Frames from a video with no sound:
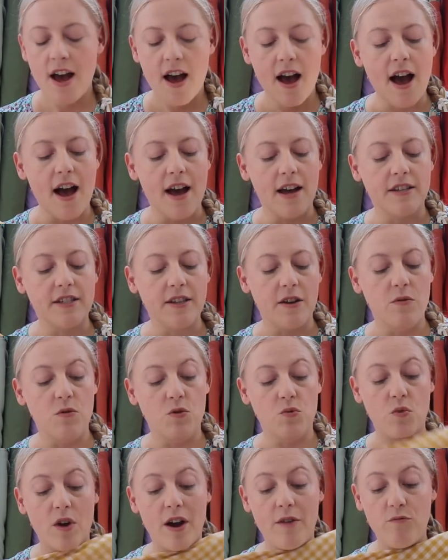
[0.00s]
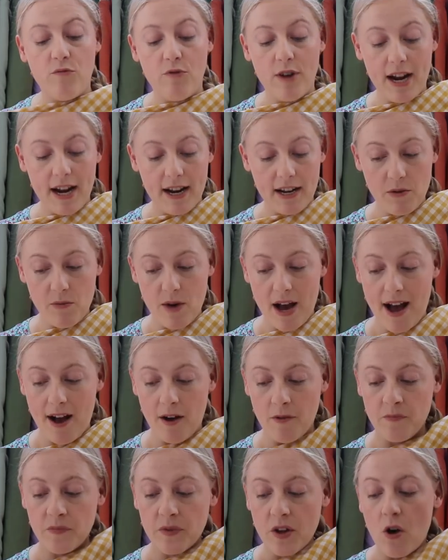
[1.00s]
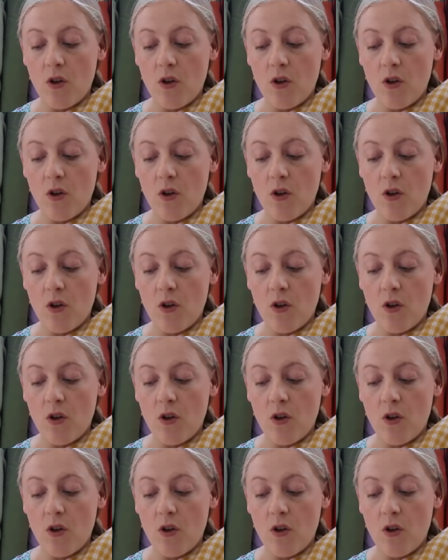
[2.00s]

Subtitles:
and it would work really well.